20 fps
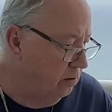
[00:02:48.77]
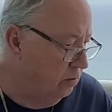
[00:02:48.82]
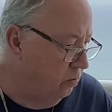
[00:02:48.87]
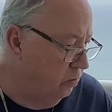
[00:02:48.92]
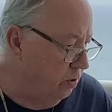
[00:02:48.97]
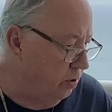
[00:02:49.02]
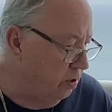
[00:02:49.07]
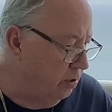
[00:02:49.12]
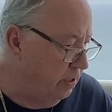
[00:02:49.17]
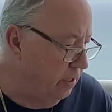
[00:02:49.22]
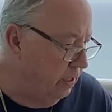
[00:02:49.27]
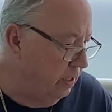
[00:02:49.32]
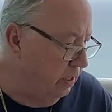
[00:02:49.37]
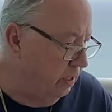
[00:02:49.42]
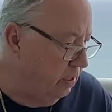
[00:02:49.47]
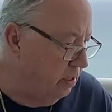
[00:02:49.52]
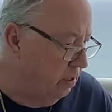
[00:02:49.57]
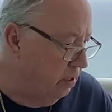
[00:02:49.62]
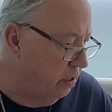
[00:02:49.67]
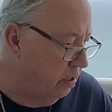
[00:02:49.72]
We're
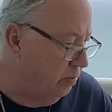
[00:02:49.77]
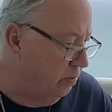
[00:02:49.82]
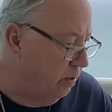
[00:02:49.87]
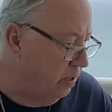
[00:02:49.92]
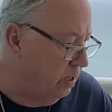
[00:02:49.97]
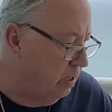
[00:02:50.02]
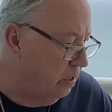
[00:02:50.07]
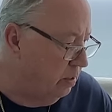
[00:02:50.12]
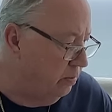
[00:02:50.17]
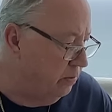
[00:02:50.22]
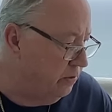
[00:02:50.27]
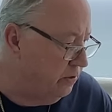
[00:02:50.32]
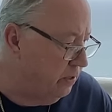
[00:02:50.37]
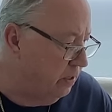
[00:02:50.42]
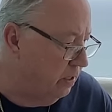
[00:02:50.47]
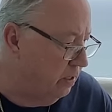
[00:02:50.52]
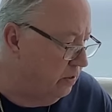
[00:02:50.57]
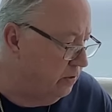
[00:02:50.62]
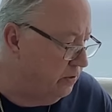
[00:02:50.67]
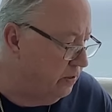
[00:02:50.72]
getting car bombs
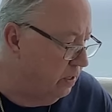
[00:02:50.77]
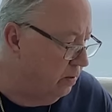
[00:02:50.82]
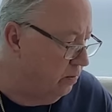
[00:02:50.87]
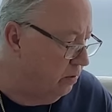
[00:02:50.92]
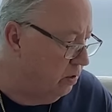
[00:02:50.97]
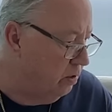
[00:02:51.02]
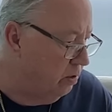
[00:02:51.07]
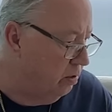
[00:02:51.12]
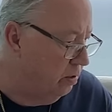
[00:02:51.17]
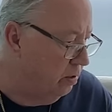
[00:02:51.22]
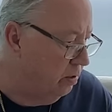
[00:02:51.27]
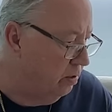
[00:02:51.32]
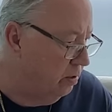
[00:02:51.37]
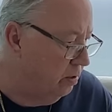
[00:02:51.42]
and similar